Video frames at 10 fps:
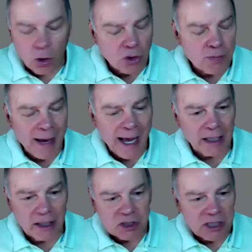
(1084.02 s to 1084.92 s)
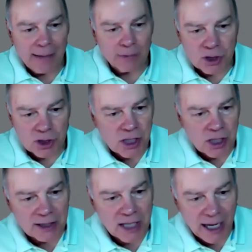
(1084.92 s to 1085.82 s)
goes back and establishes
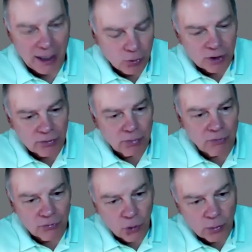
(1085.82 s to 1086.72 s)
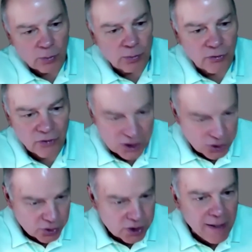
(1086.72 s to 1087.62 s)
contact with former
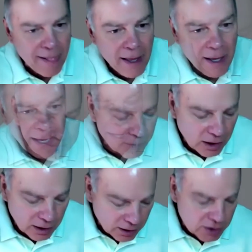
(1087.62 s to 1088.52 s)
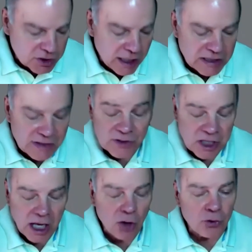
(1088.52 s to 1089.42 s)
professors. In this case, if it's
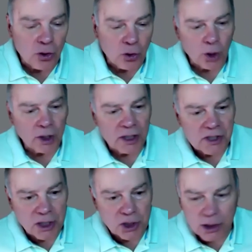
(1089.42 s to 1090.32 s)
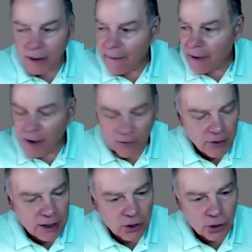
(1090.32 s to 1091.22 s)
a healthcare organization,
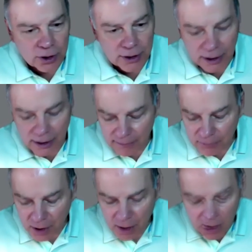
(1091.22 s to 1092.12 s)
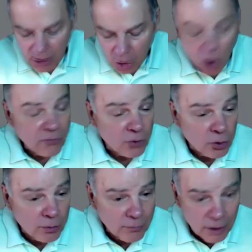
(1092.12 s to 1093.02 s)
they could
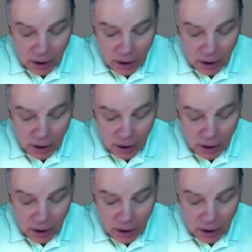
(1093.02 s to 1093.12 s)
offer